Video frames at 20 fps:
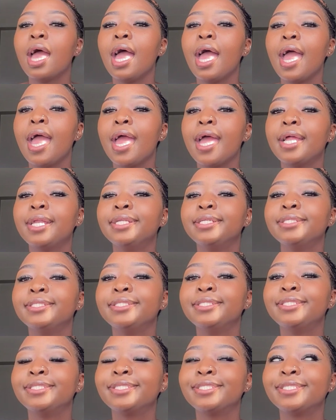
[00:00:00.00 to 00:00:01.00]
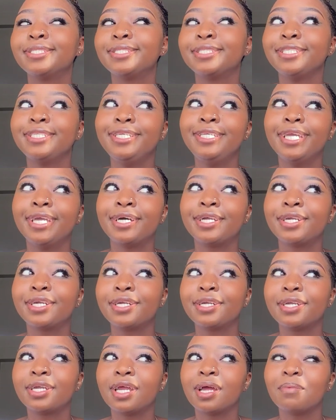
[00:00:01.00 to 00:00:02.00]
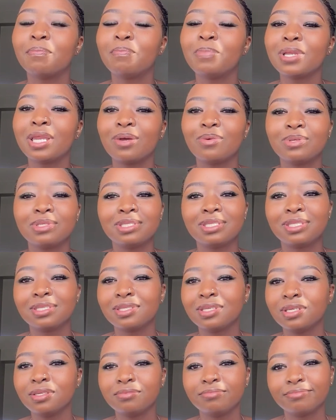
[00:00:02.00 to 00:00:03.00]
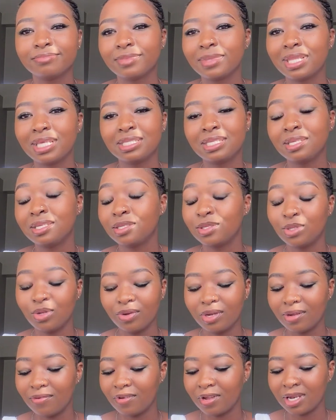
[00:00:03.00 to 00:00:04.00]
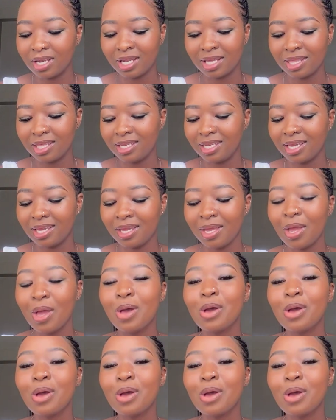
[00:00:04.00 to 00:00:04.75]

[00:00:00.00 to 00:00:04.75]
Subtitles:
And yeah, but that's a story of another day.